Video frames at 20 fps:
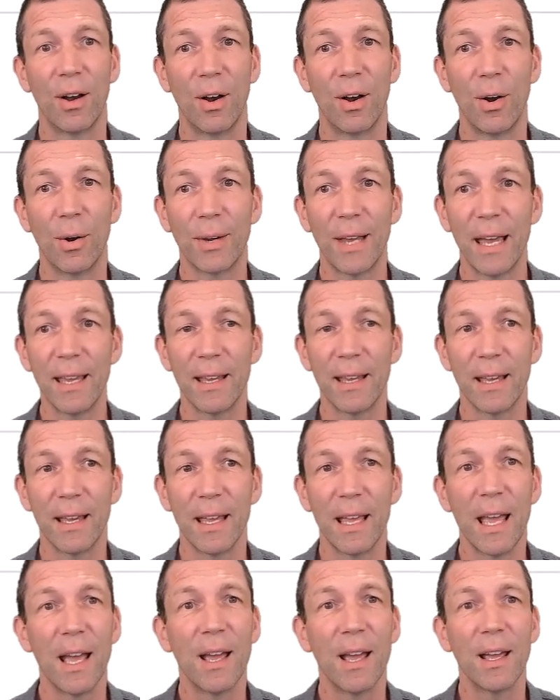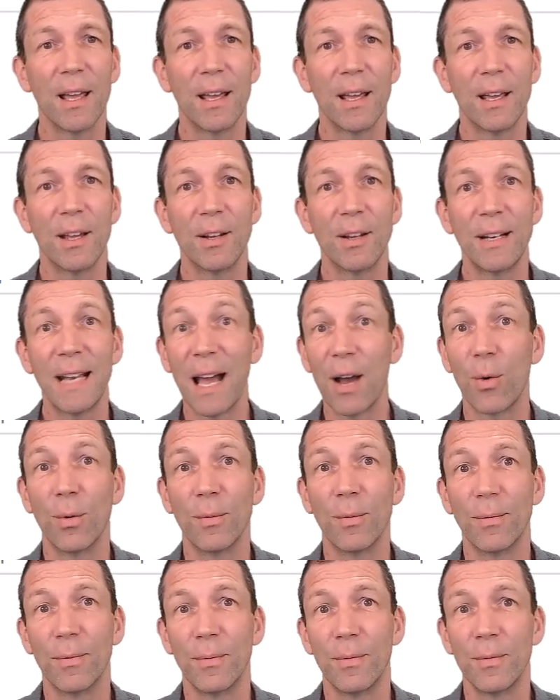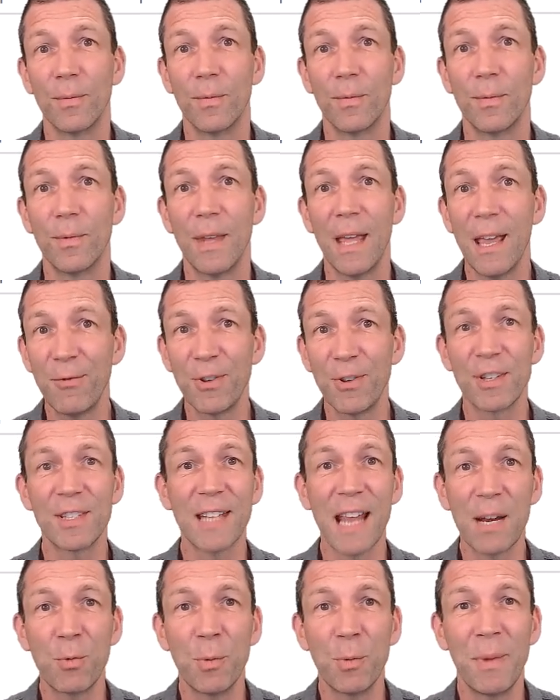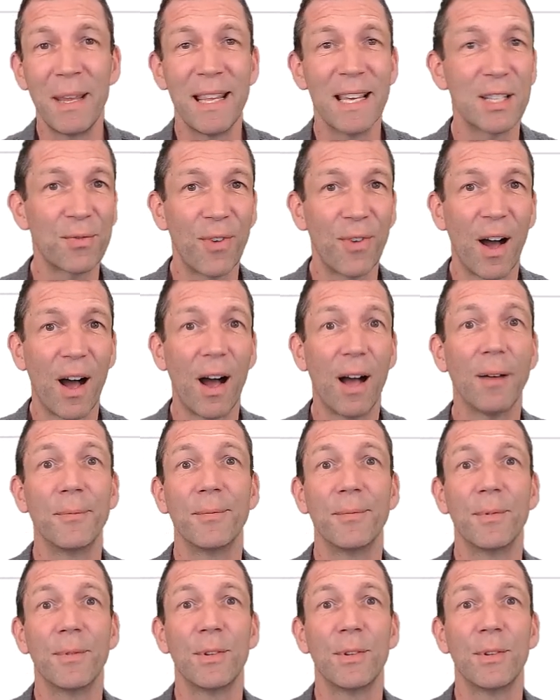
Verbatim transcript: Okay. Now, if you stayed with me this far,